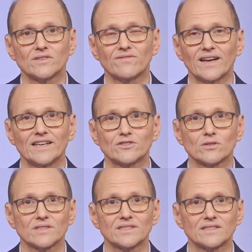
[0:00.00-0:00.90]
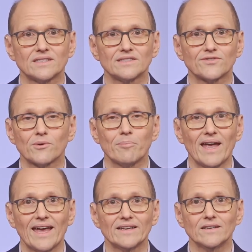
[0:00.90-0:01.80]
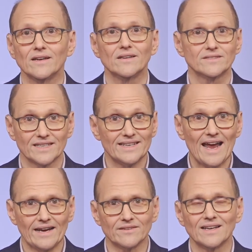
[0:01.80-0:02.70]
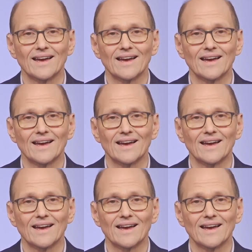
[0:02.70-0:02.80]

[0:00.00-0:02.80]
in financial assistance from PAN today.